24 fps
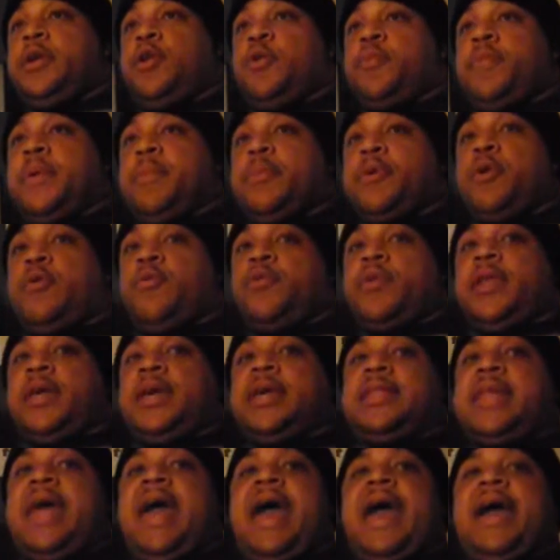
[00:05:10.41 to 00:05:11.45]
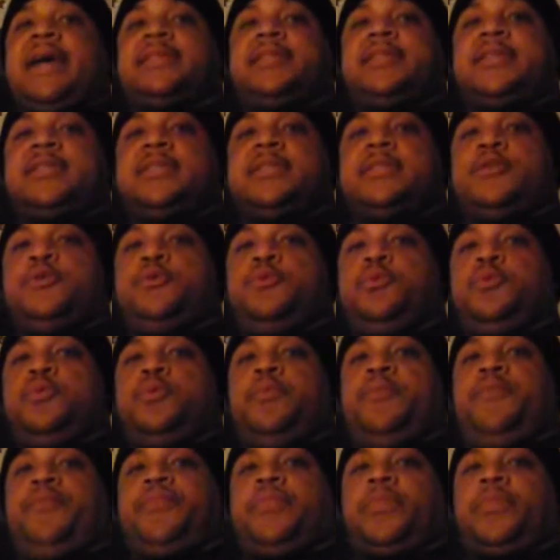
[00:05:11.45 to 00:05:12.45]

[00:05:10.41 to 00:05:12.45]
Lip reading: people don't really get the access to